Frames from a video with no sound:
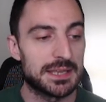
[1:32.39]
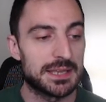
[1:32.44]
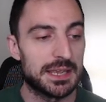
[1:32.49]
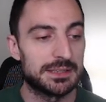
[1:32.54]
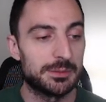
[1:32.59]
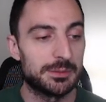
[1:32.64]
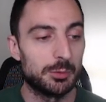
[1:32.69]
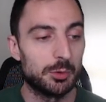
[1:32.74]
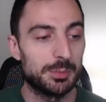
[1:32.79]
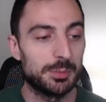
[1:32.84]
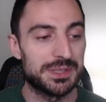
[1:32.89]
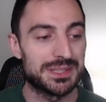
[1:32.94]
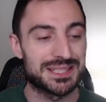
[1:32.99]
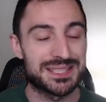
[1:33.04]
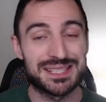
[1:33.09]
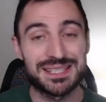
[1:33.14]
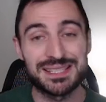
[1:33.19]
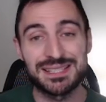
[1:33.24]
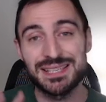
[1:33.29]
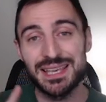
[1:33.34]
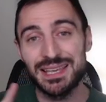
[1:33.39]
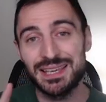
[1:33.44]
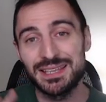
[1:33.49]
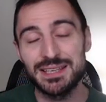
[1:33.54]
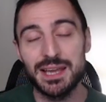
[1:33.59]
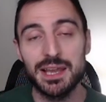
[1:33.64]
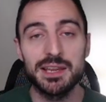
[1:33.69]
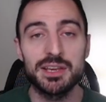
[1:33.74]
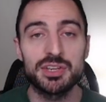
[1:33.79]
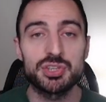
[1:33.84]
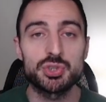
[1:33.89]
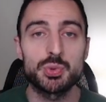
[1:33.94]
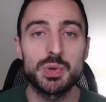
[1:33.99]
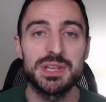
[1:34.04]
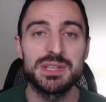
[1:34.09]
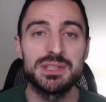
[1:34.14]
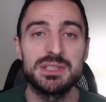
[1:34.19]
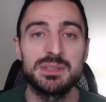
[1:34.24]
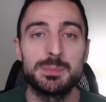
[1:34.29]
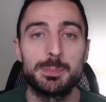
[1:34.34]
at the moment second highest
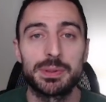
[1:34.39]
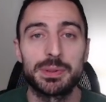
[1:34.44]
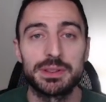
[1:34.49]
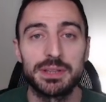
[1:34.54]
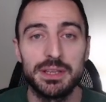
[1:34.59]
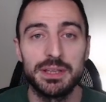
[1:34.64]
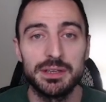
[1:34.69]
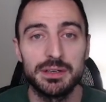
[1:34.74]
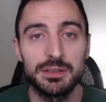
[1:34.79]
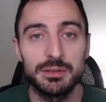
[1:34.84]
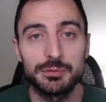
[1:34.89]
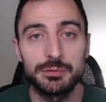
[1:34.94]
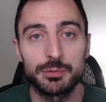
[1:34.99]
rated player